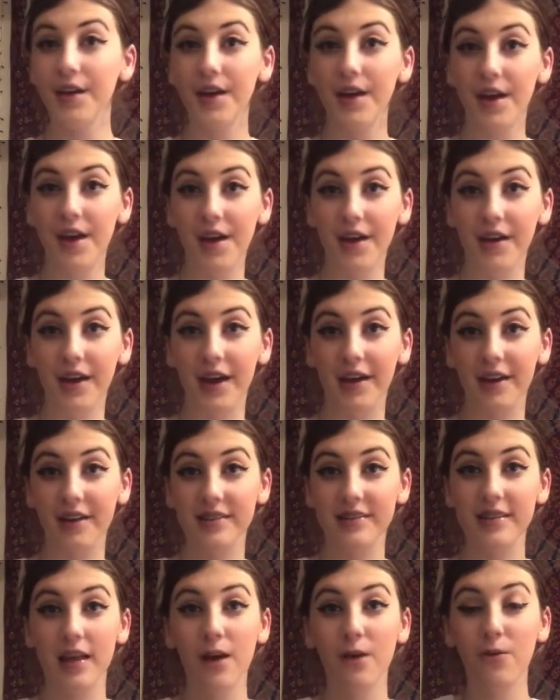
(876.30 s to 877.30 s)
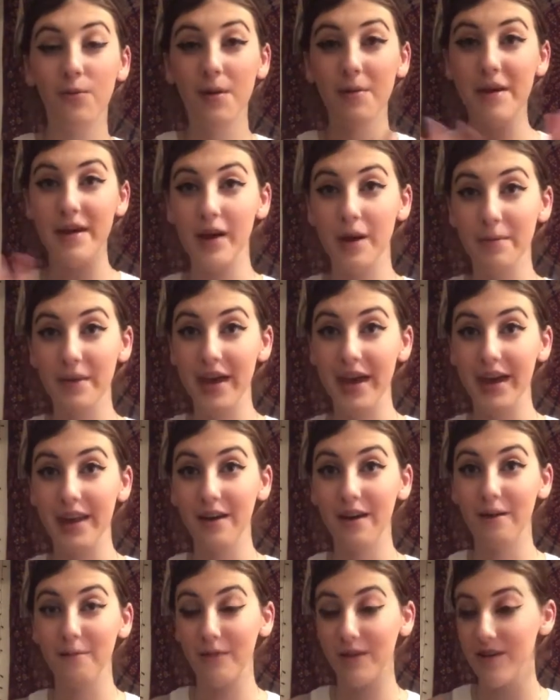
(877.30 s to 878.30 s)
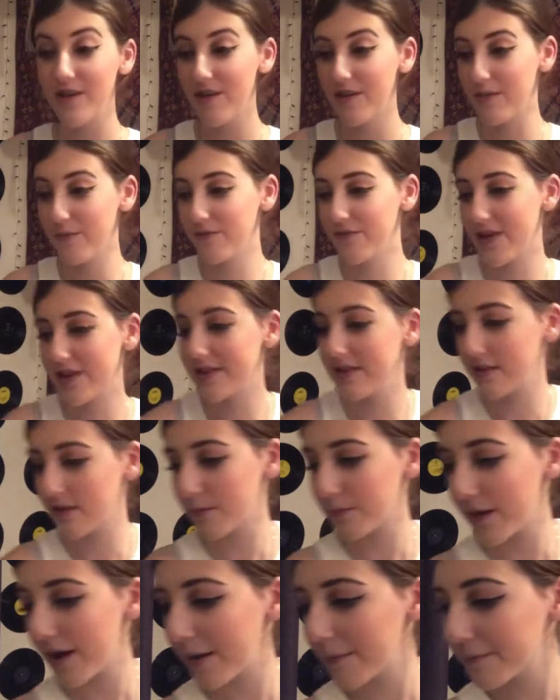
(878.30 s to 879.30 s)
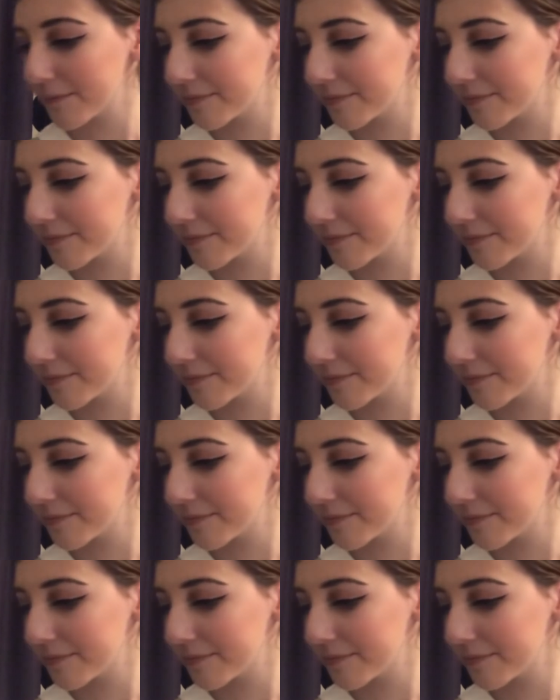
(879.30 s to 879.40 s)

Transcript: Okay, now to set all my makeup in, I'm going to use some fixing spray.